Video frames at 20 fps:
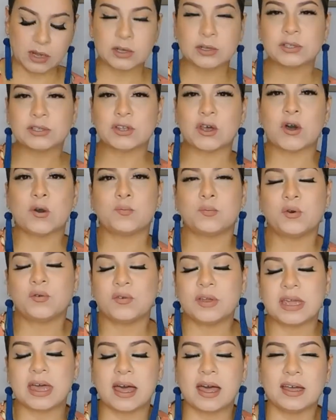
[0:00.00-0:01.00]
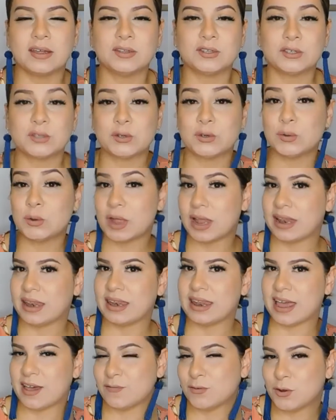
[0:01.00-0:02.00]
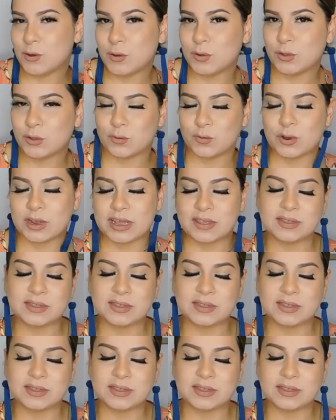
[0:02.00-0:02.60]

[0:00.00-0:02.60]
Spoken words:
So moving on to level 3.